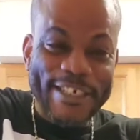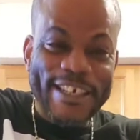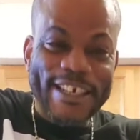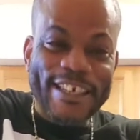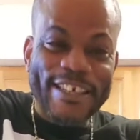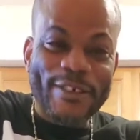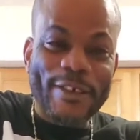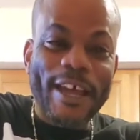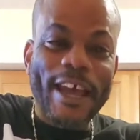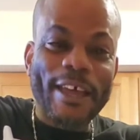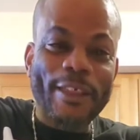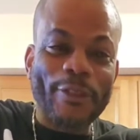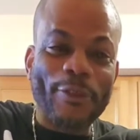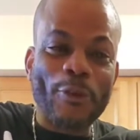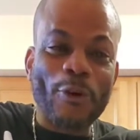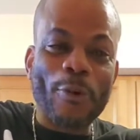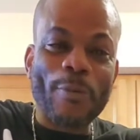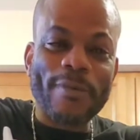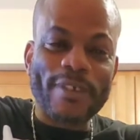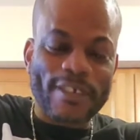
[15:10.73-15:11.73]
You guys
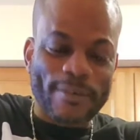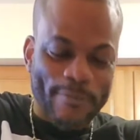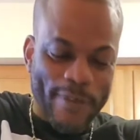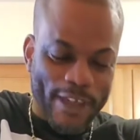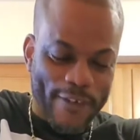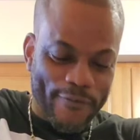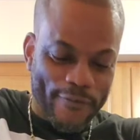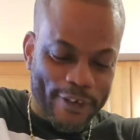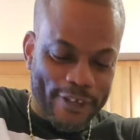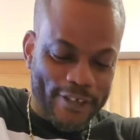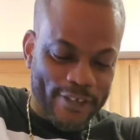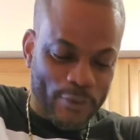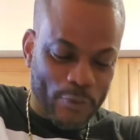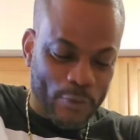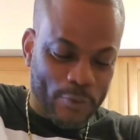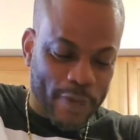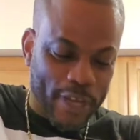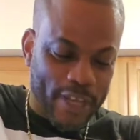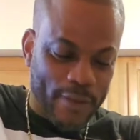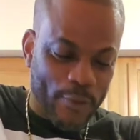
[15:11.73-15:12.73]
know me, my friends who
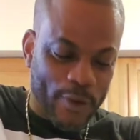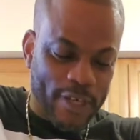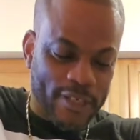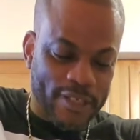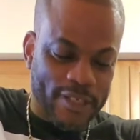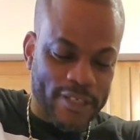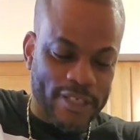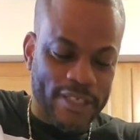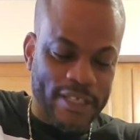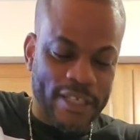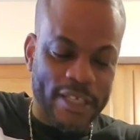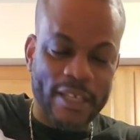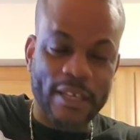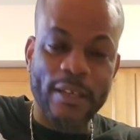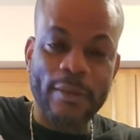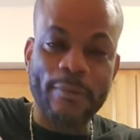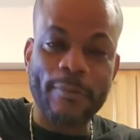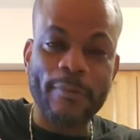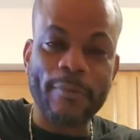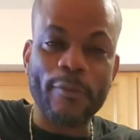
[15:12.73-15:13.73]
might watch this,
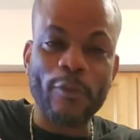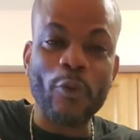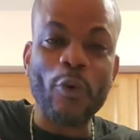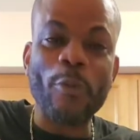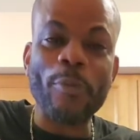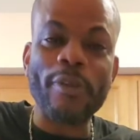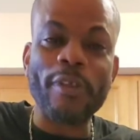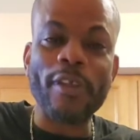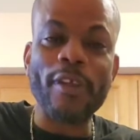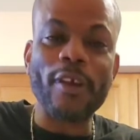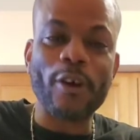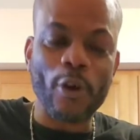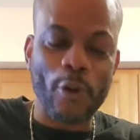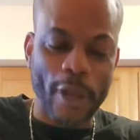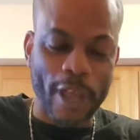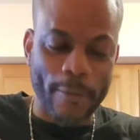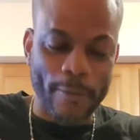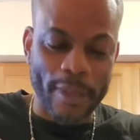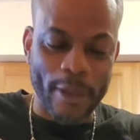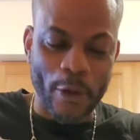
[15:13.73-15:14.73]
know me how
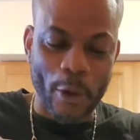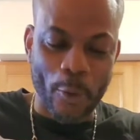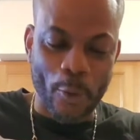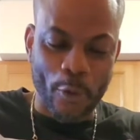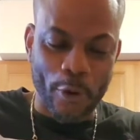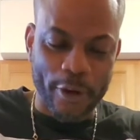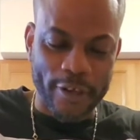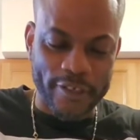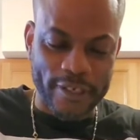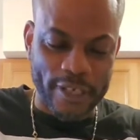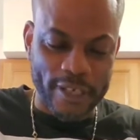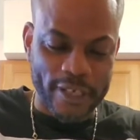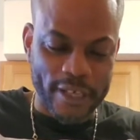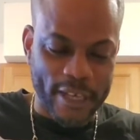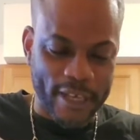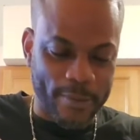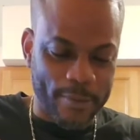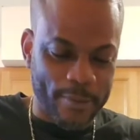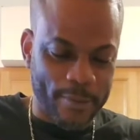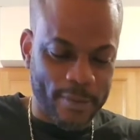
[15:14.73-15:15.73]
I make up words at
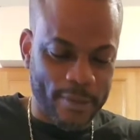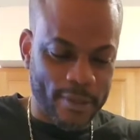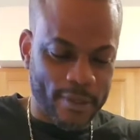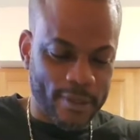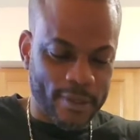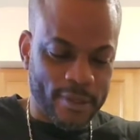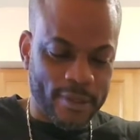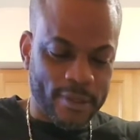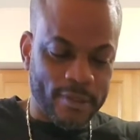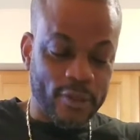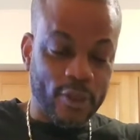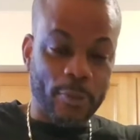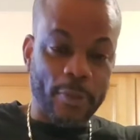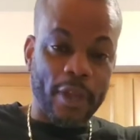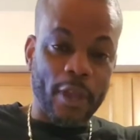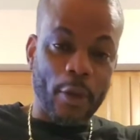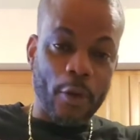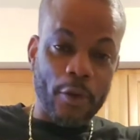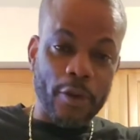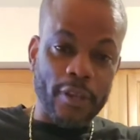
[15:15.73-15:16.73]
times. So
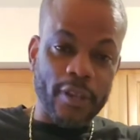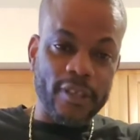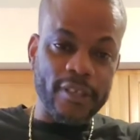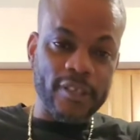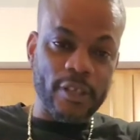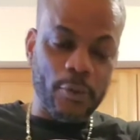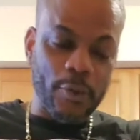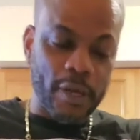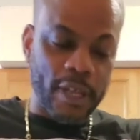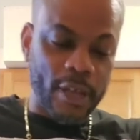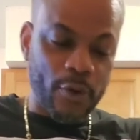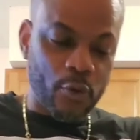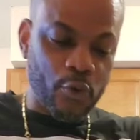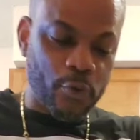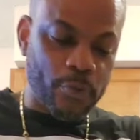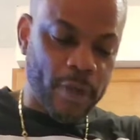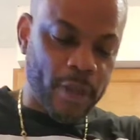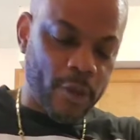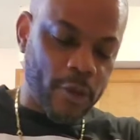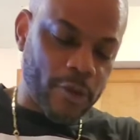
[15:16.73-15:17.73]
my onions, and what I do with
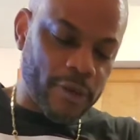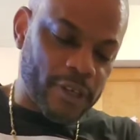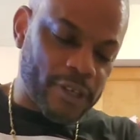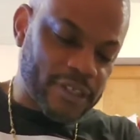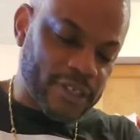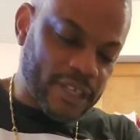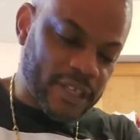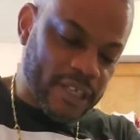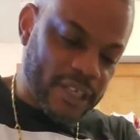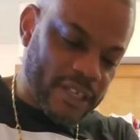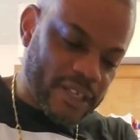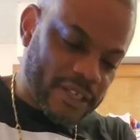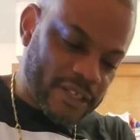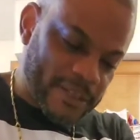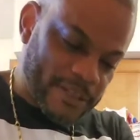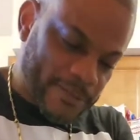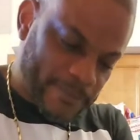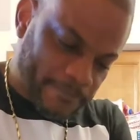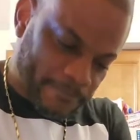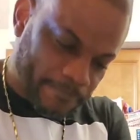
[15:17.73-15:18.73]
my onions again,
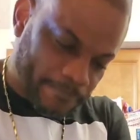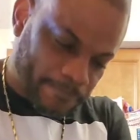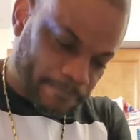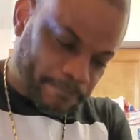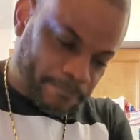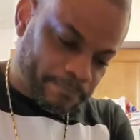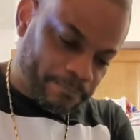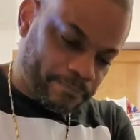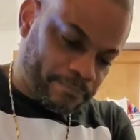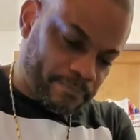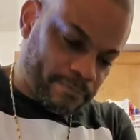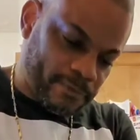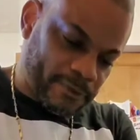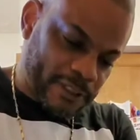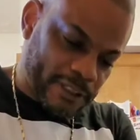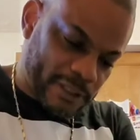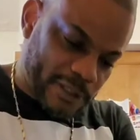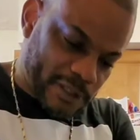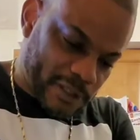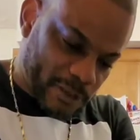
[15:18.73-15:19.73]

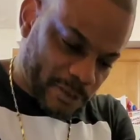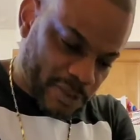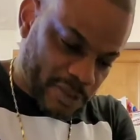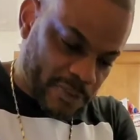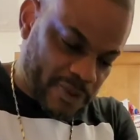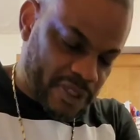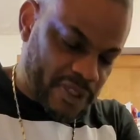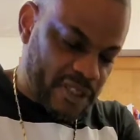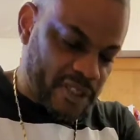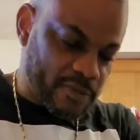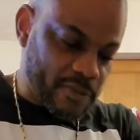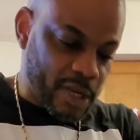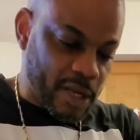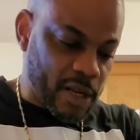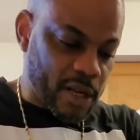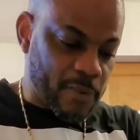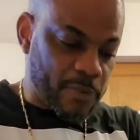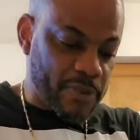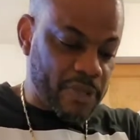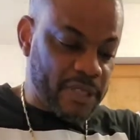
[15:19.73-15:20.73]
I cut them up in
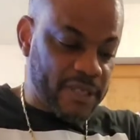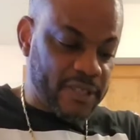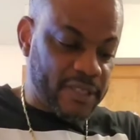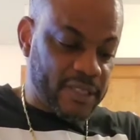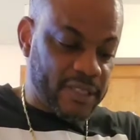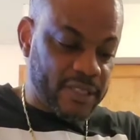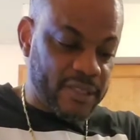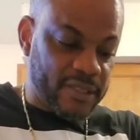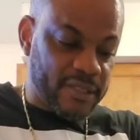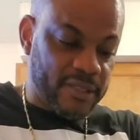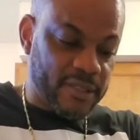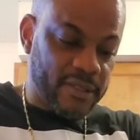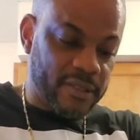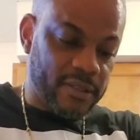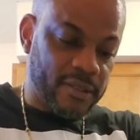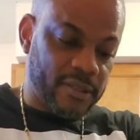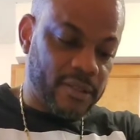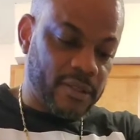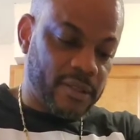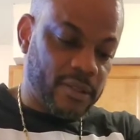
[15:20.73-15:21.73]
smaller pieces.
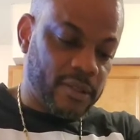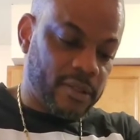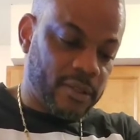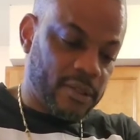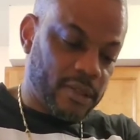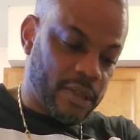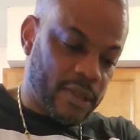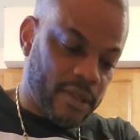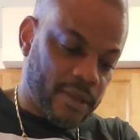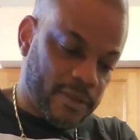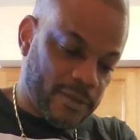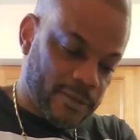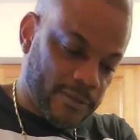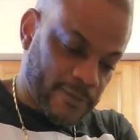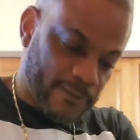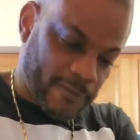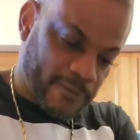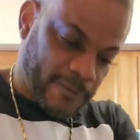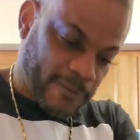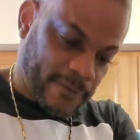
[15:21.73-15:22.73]
Yeah.
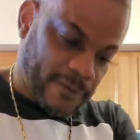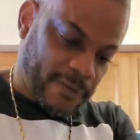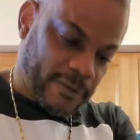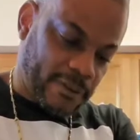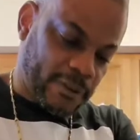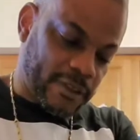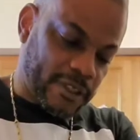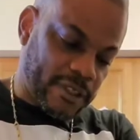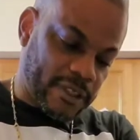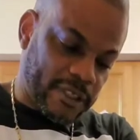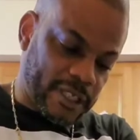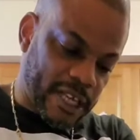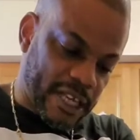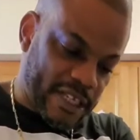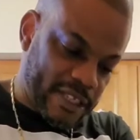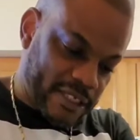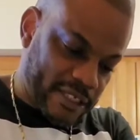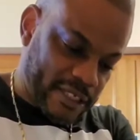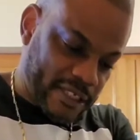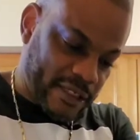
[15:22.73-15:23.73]
So
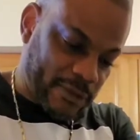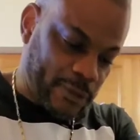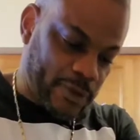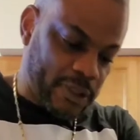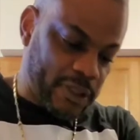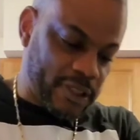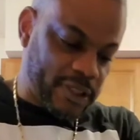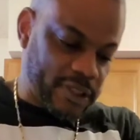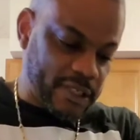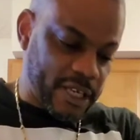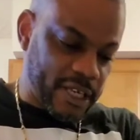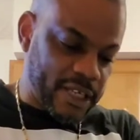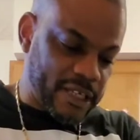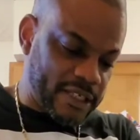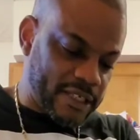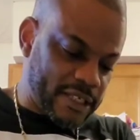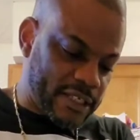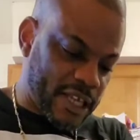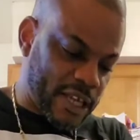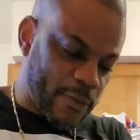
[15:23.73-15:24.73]
slice it that way,
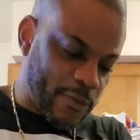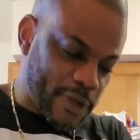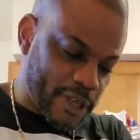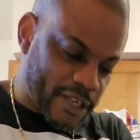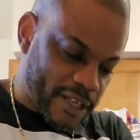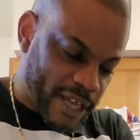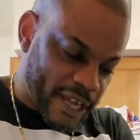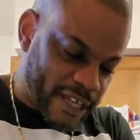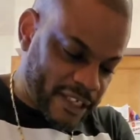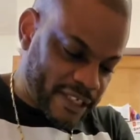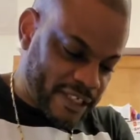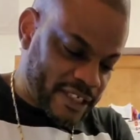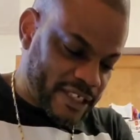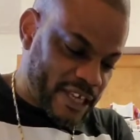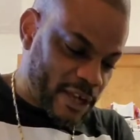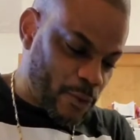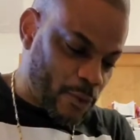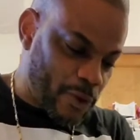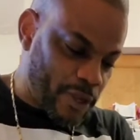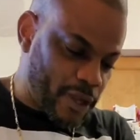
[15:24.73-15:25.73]
slice it that way, dice it
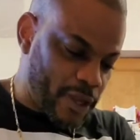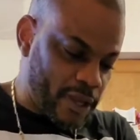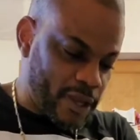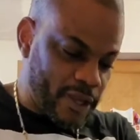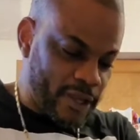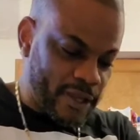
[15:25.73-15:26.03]
that way.